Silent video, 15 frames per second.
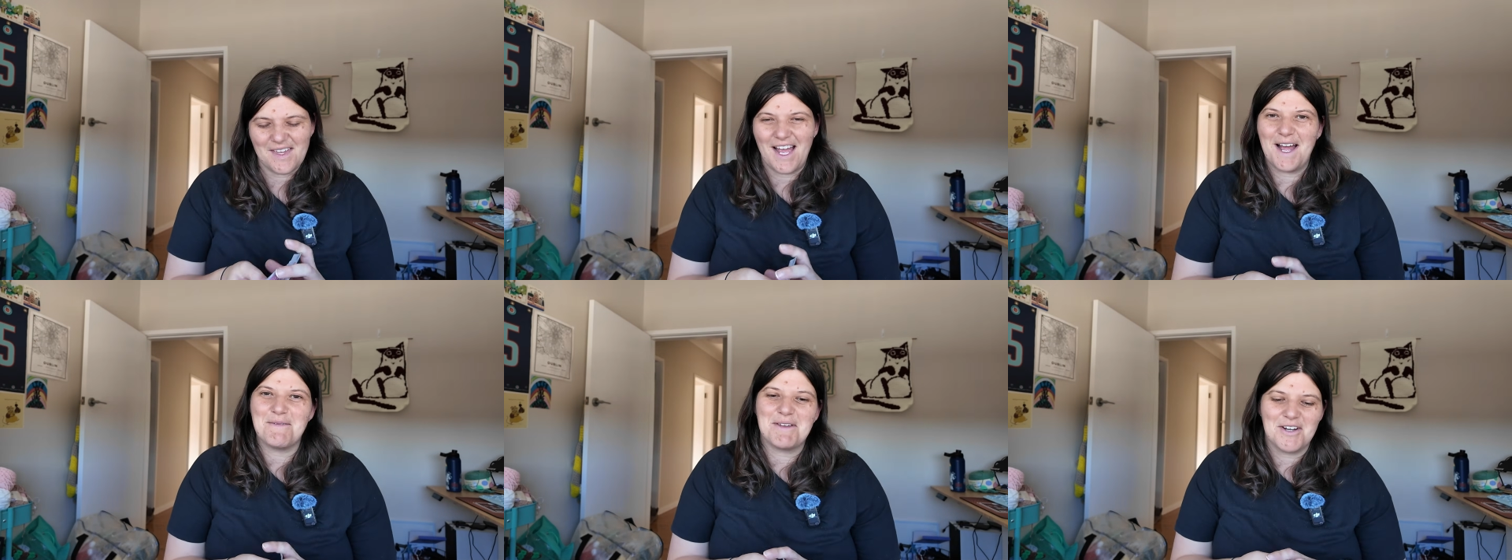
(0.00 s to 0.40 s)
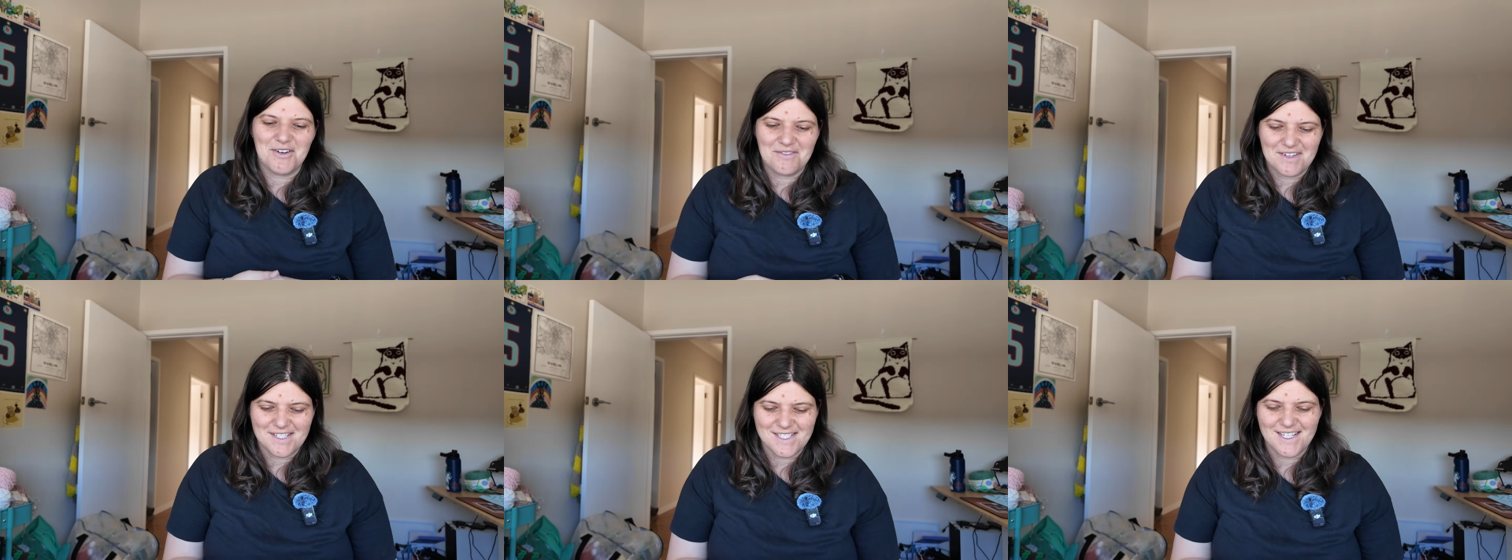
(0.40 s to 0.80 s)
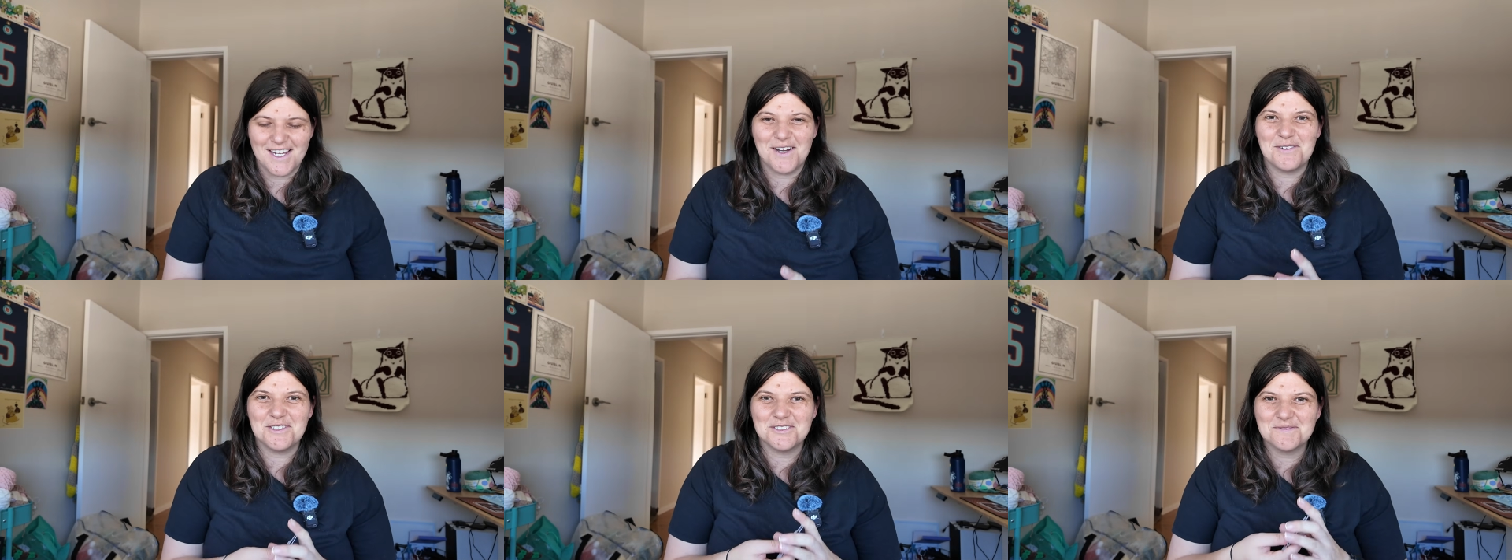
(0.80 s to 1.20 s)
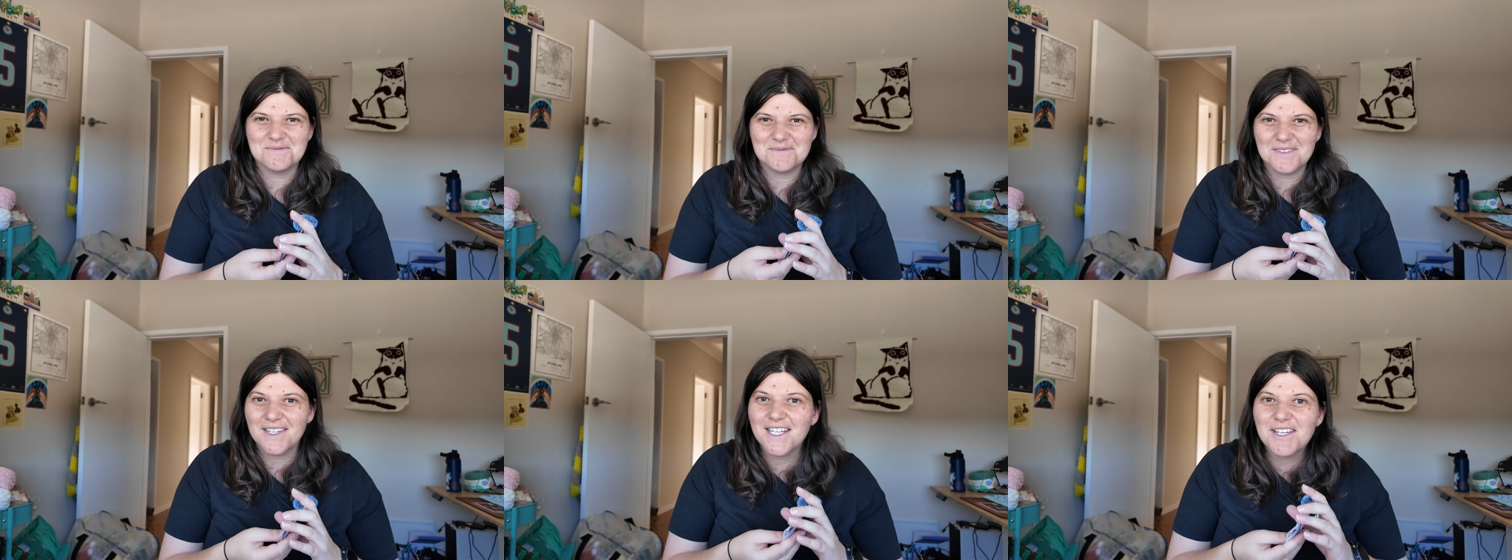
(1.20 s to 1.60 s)
I mean, obviously I will
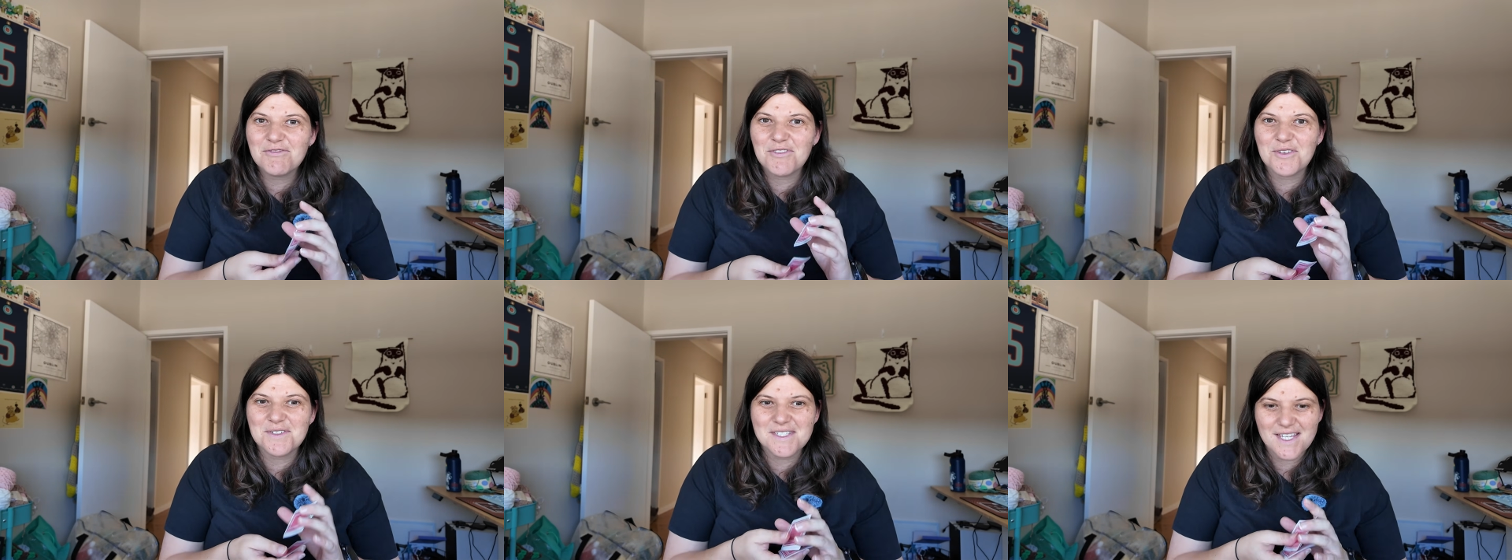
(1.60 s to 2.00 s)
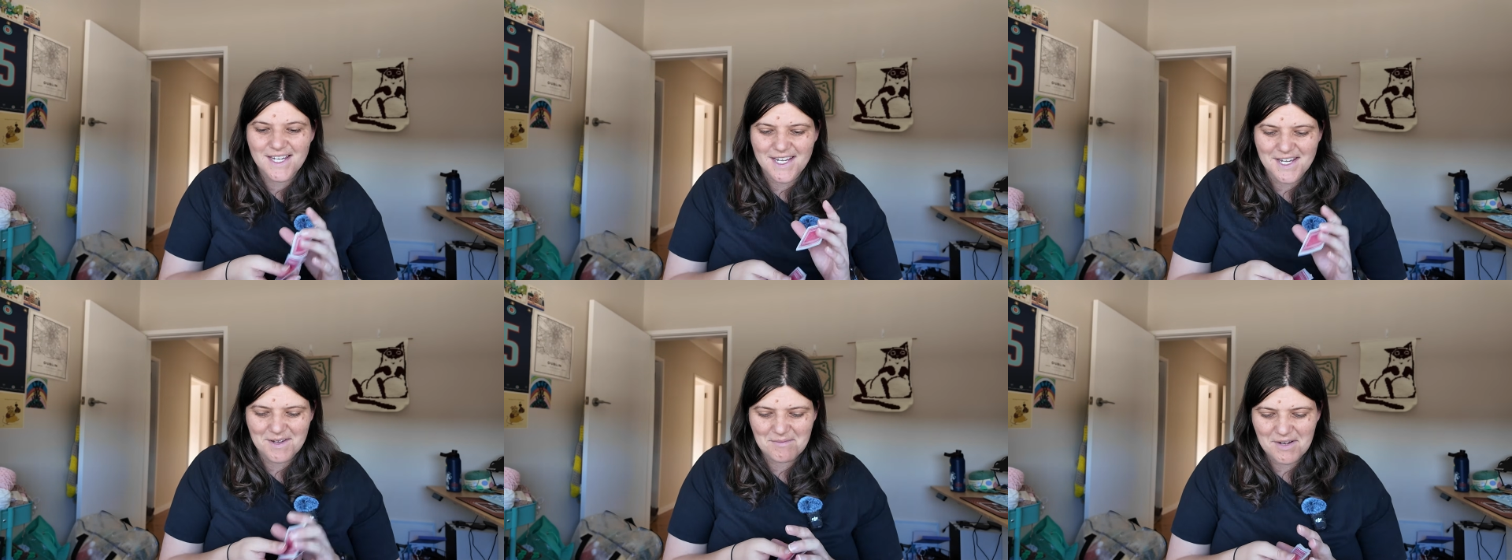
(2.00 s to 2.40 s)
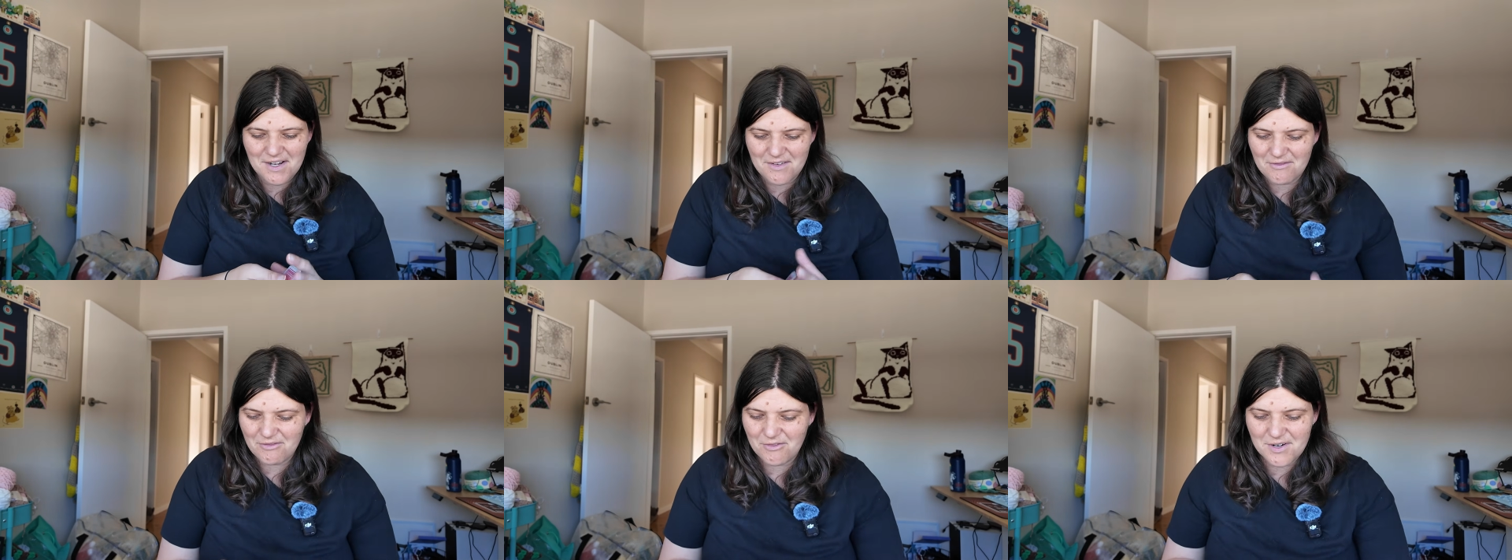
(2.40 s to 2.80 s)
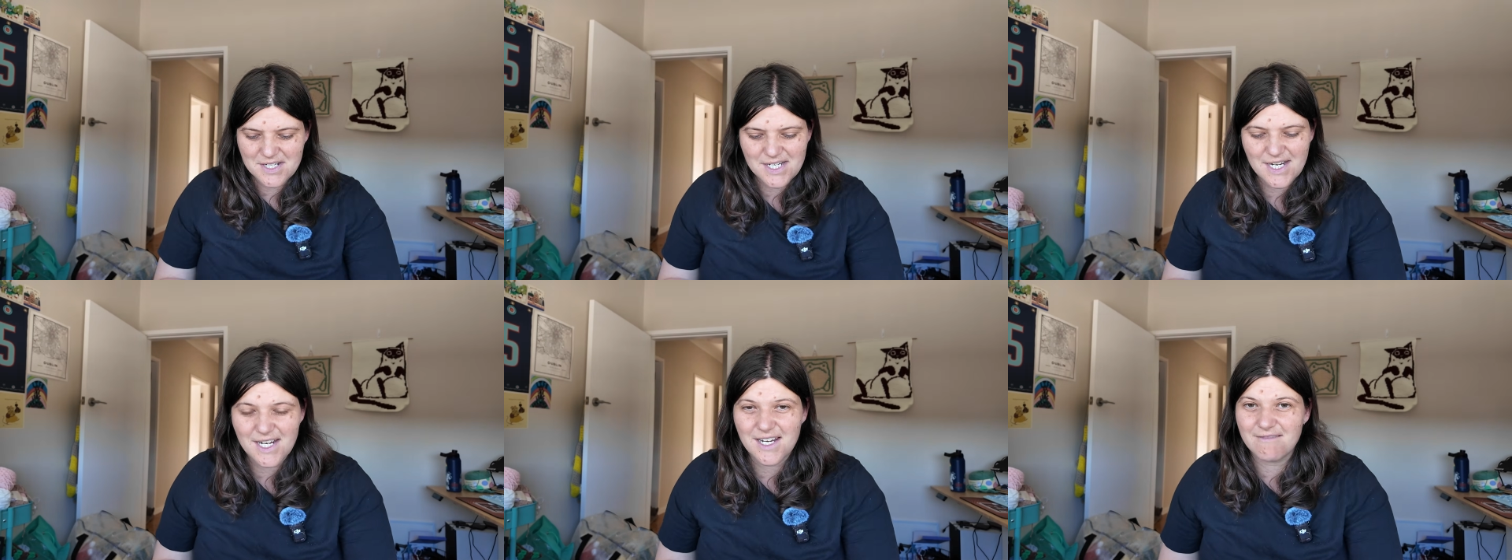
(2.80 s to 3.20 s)
leave those there, but
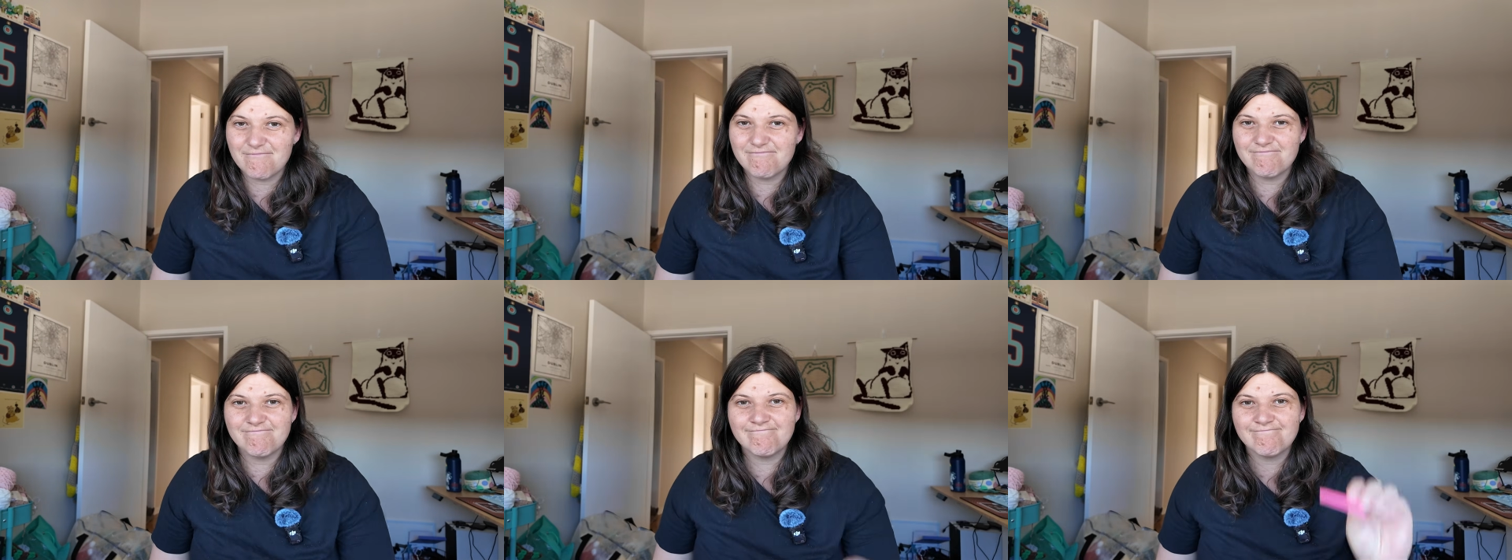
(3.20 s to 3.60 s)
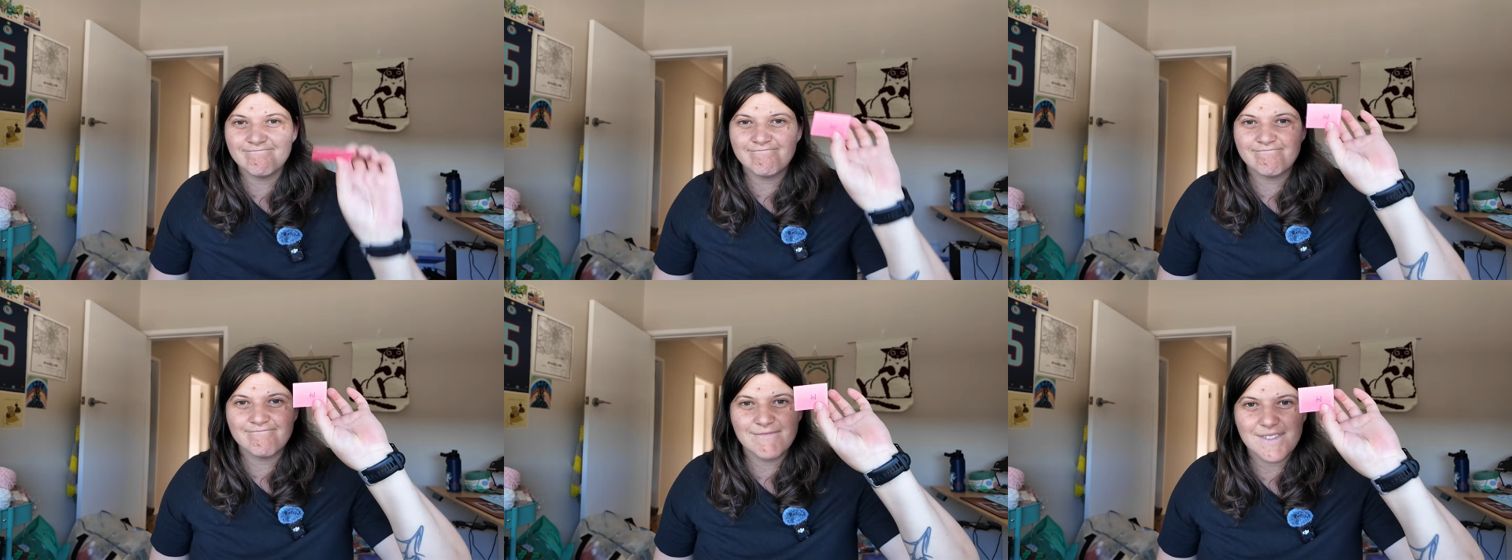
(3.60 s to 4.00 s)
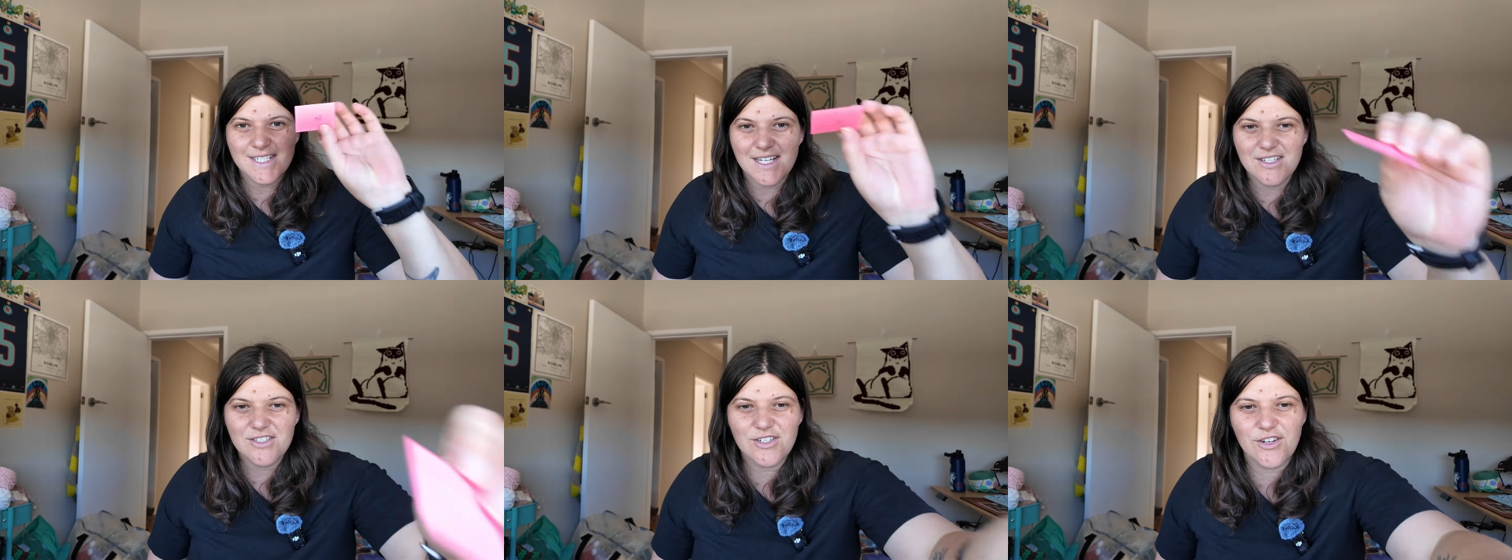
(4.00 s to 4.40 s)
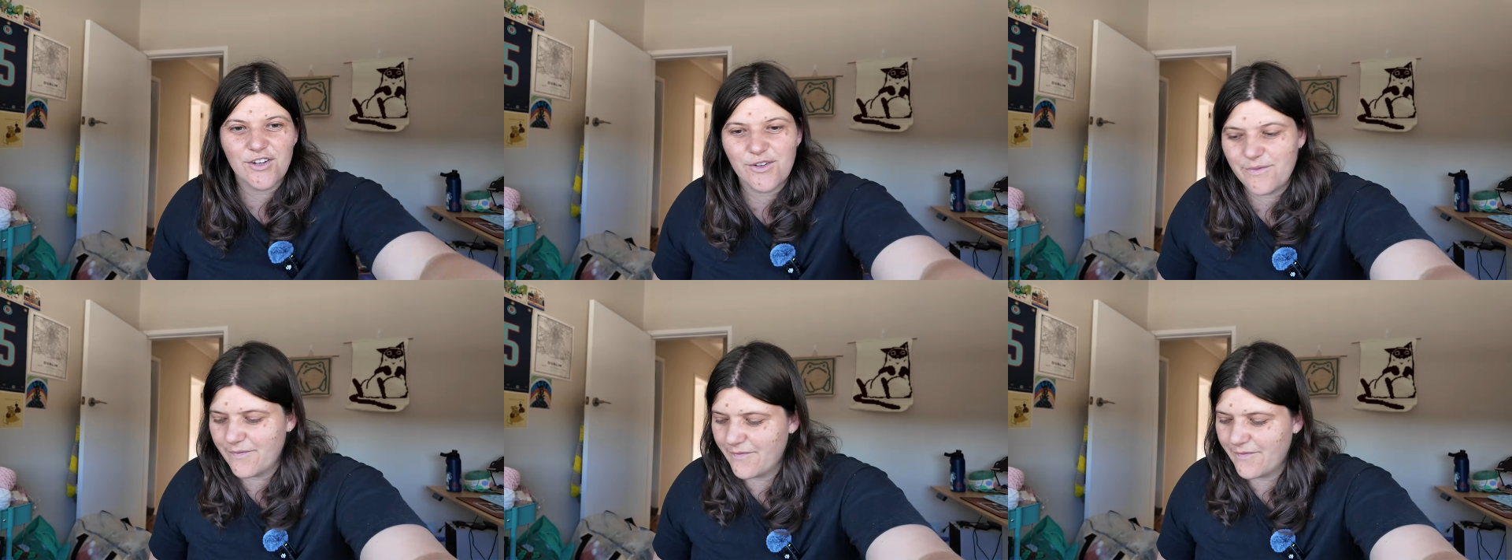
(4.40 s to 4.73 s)
14, donezo.